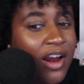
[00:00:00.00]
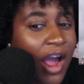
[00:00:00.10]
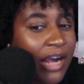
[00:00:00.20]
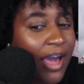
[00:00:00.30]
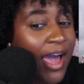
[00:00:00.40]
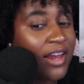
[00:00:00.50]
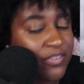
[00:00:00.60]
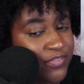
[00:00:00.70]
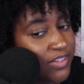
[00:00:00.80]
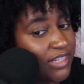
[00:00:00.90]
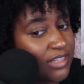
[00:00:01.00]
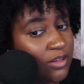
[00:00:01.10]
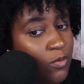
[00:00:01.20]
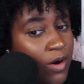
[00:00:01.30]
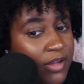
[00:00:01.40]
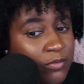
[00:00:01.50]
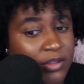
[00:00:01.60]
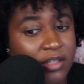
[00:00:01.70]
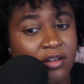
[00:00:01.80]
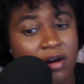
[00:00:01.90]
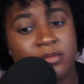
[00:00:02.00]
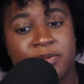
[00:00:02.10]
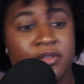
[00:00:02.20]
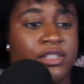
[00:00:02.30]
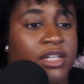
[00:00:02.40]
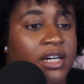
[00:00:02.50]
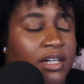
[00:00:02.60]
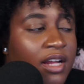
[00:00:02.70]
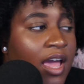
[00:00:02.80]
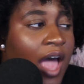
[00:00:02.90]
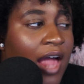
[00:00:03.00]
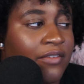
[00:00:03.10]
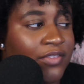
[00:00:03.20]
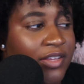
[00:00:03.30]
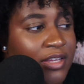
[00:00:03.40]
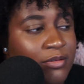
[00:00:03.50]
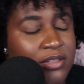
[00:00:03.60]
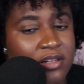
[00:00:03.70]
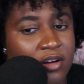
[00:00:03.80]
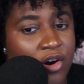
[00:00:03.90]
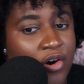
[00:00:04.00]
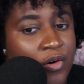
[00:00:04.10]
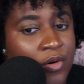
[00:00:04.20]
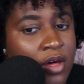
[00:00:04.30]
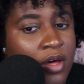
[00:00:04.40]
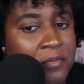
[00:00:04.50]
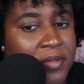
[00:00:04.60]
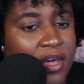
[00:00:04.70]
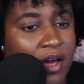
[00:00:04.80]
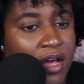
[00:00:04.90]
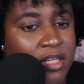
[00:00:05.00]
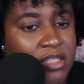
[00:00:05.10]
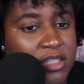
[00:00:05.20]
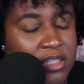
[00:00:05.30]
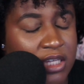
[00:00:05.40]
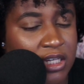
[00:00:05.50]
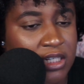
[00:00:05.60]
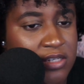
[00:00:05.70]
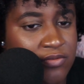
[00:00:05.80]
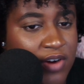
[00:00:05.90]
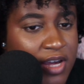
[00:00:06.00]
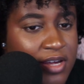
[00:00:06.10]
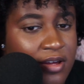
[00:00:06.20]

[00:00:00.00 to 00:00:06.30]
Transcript: I had a feeling the one with the dark blue shirt, I had a feeling he was gonna go because his skin isn't right.